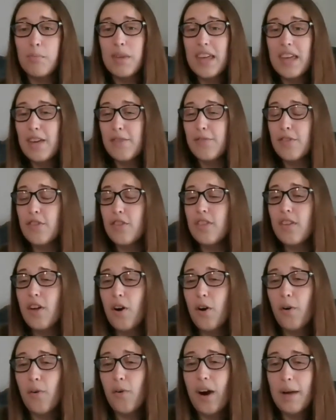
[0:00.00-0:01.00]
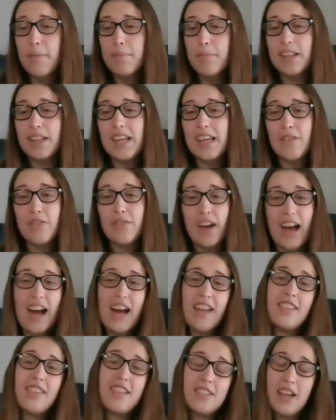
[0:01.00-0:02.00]
Even though I believe
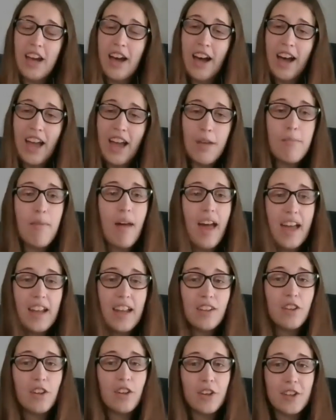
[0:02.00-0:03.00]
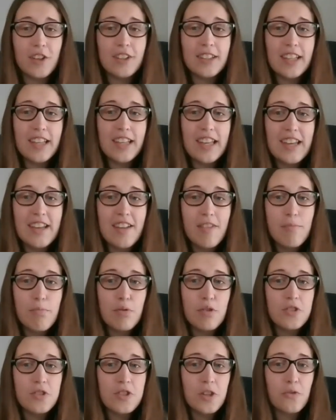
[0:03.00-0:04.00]
at the time and currently he's
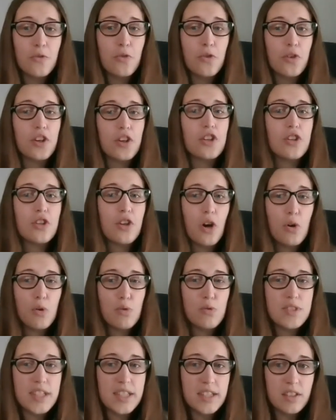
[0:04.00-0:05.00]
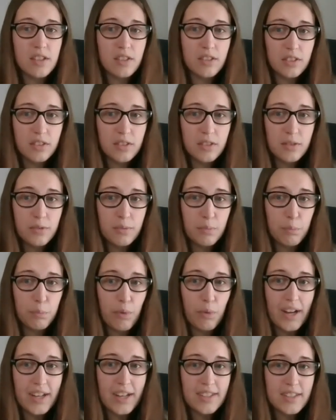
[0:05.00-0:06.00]
pushing for a no deal
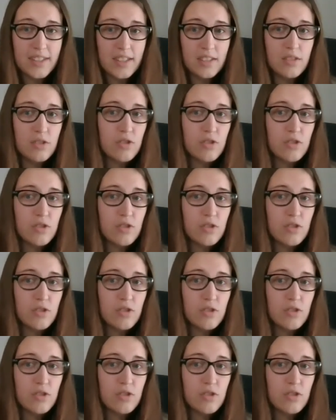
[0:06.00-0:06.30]
Brexit,